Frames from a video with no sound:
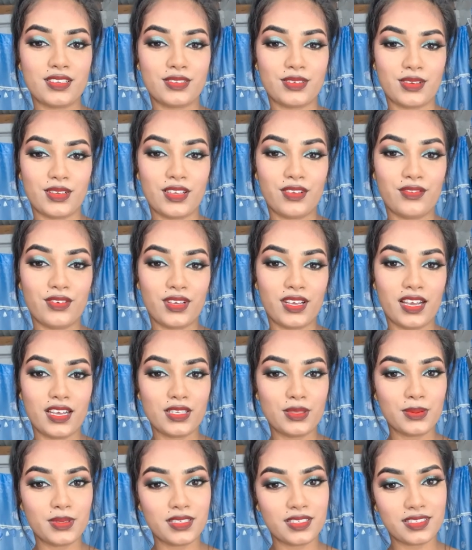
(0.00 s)
So if you
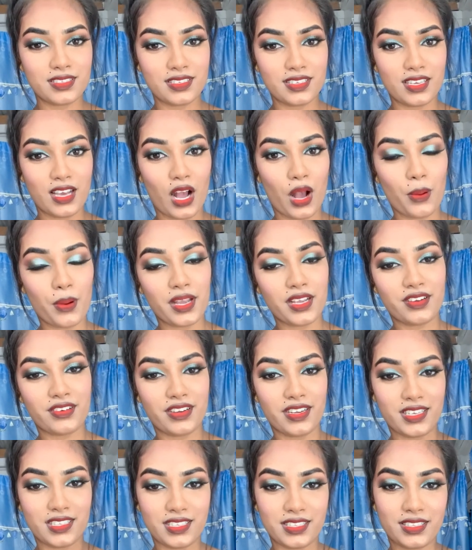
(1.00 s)
guys want to see how I
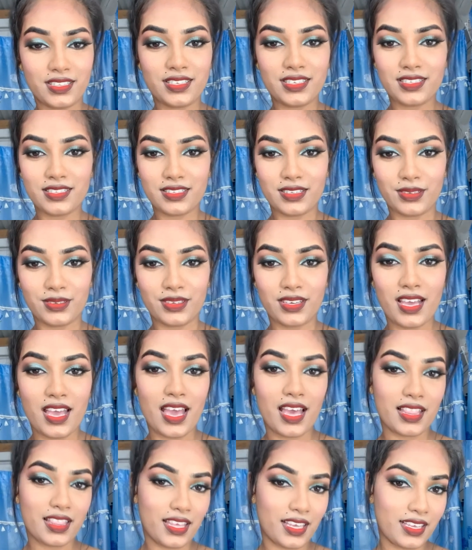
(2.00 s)
created this look,
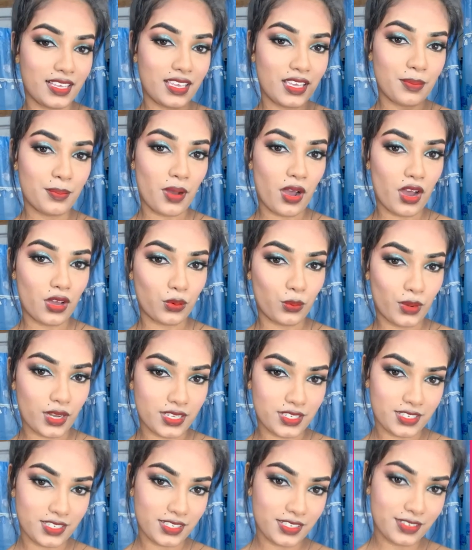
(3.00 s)
then keep on
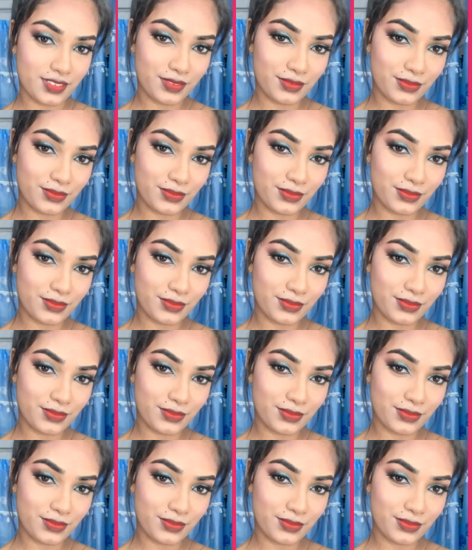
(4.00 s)
watching.